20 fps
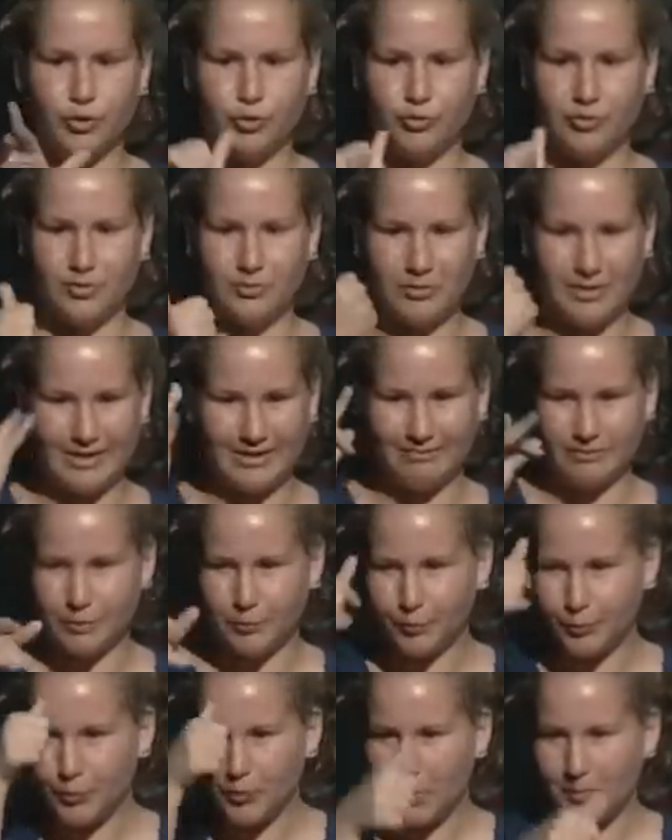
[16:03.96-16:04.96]
She
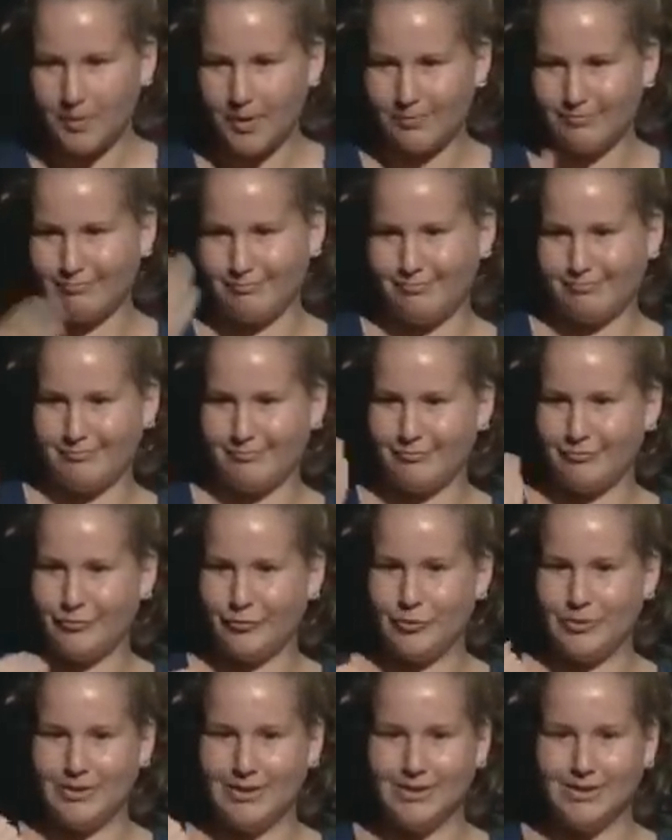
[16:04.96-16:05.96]
produced Sound and
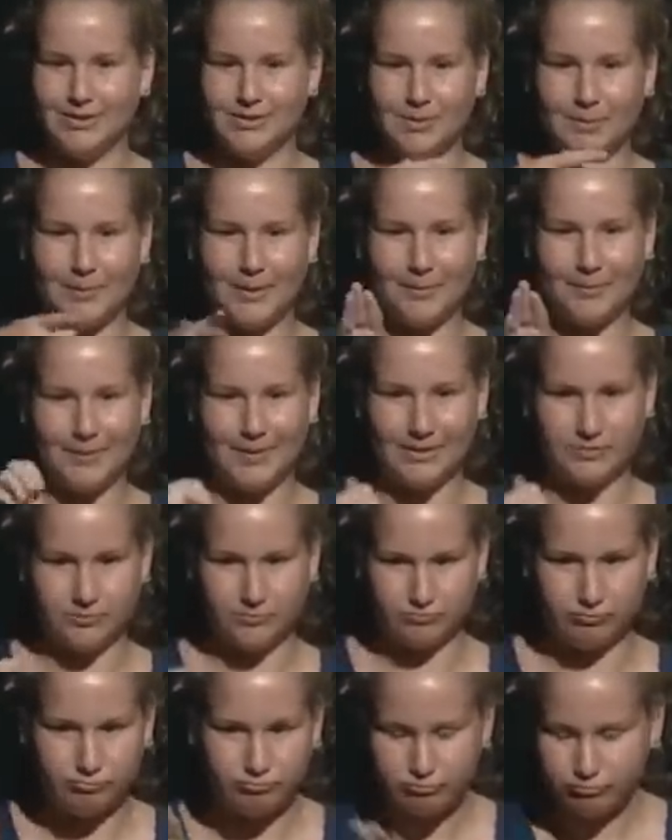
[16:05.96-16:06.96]
Fury. I think you probably
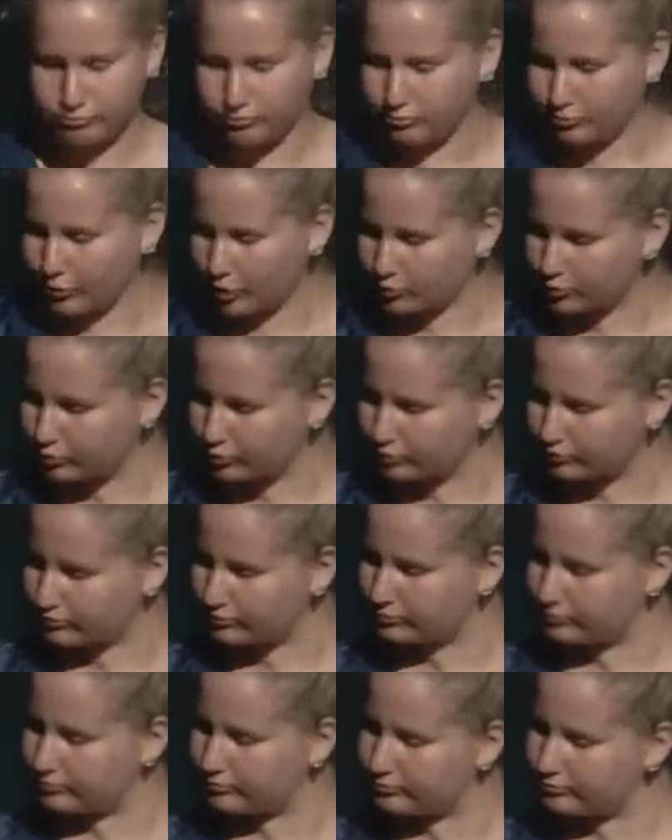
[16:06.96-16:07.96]
remember that PBS
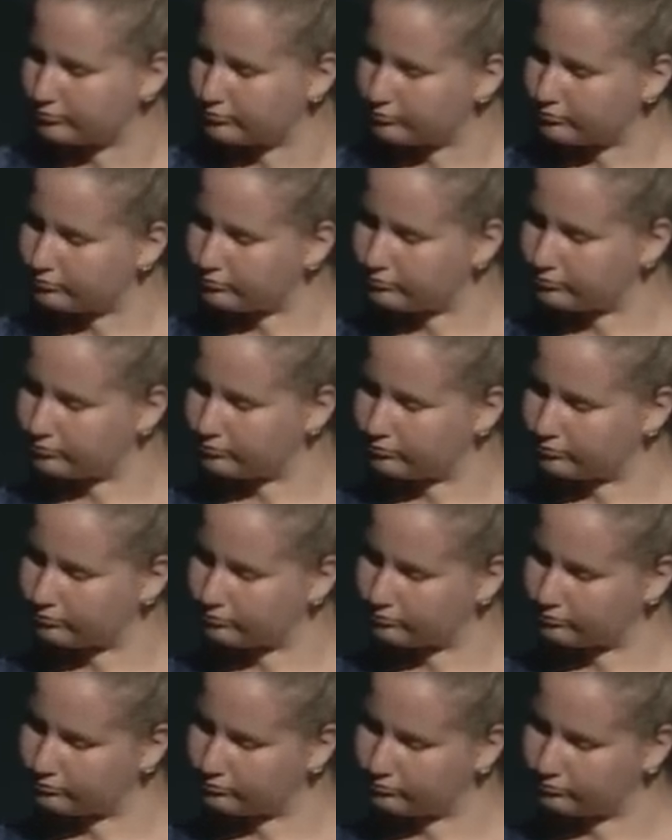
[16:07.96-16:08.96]
production a few years
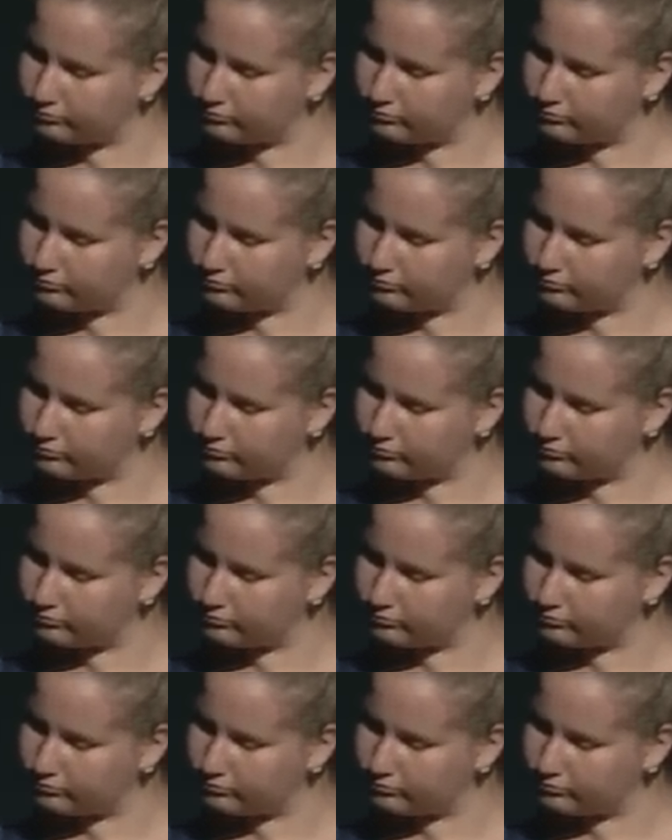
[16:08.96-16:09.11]
ago.